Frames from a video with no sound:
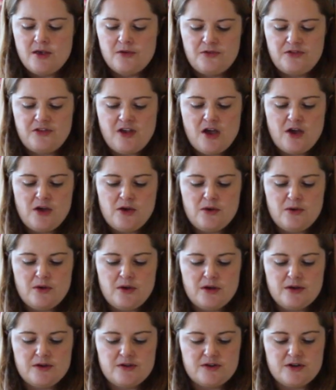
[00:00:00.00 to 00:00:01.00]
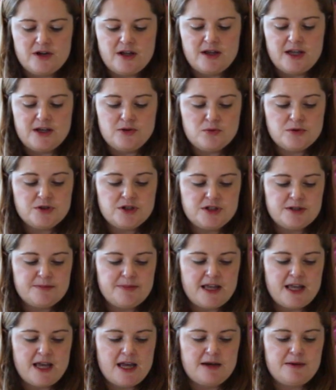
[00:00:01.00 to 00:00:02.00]
So in order to
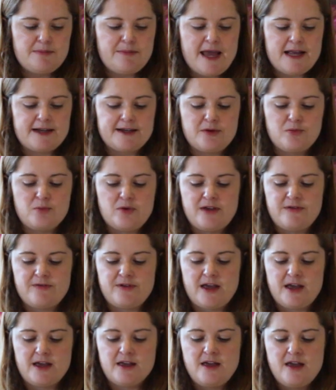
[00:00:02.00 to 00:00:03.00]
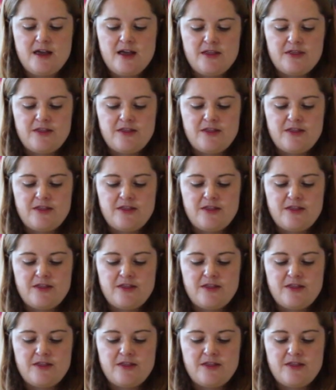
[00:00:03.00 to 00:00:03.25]
begin peg loom weaving,